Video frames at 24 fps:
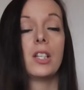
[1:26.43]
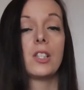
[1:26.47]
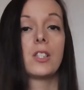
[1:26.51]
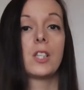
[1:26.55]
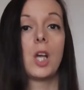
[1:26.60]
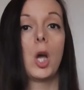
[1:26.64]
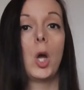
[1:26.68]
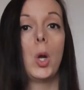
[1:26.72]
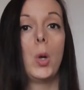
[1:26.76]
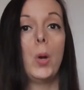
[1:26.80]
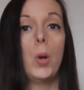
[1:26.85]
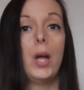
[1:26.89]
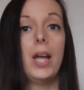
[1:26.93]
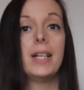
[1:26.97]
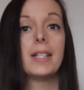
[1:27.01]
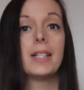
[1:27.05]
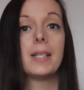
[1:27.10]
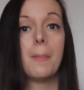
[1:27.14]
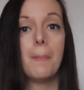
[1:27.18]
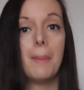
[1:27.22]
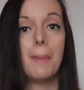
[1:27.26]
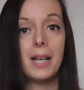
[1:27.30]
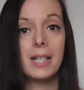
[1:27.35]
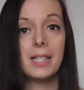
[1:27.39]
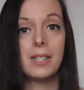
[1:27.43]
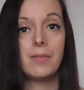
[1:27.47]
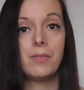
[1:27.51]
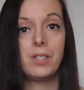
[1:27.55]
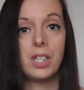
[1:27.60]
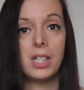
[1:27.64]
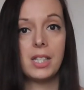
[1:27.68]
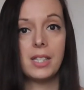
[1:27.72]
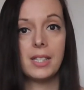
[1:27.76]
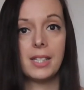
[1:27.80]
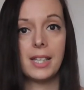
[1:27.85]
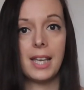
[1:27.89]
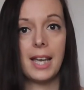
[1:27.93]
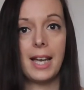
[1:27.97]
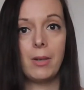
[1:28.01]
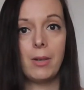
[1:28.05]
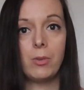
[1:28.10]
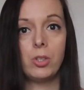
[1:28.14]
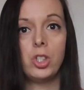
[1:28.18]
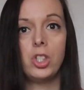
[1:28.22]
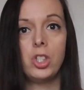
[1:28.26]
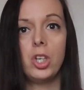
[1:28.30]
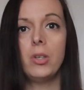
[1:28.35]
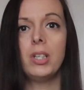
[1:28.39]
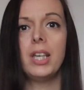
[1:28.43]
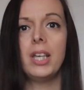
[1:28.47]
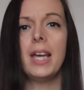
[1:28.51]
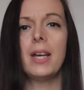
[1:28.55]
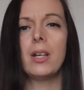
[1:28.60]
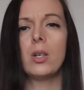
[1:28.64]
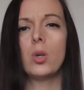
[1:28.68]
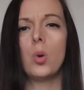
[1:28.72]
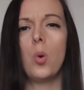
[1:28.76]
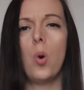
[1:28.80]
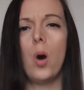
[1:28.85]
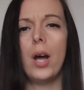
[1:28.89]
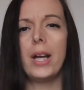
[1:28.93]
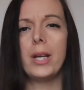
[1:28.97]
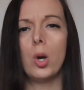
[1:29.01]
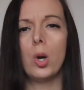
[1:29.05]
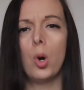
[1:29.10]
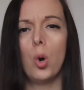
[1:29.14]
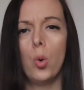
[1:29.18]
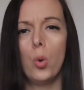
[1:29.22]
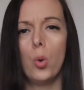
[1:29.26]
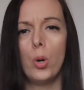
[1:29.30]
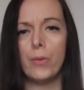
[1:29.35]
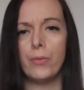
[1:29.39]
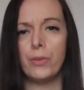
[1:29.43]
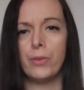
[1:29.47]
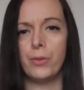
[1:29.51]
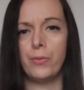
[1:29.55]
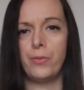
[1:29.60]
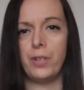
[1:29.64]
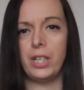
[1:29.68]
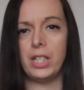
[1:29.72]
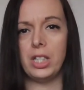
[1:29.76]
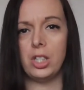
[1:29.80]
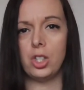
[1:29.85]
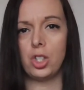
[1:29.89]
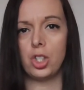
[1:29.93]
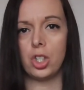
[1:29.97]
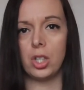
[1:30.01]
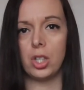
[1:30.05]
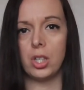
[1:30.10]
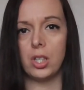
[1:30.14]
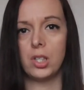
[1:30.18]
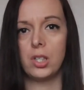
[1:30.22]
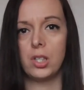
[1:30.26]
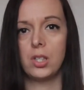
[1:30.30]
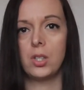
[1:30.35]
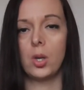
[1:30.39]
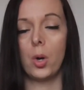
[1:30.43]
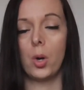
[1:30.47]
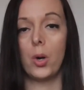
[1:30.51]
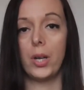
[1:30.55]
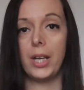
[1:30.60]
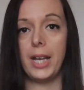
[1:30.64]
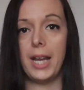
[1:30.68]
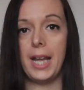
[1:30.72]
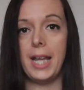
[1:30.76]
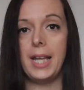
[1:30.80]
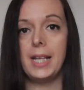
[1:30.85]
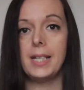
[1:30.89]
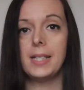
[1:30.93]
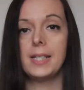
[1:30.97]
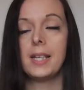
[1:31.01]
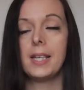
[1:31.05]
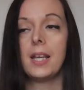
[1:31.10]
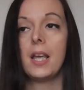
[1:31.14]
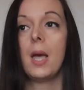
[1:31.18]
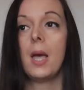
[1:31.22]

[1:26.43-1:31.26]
So it's a massive discount. You don't get quite all of the features on it,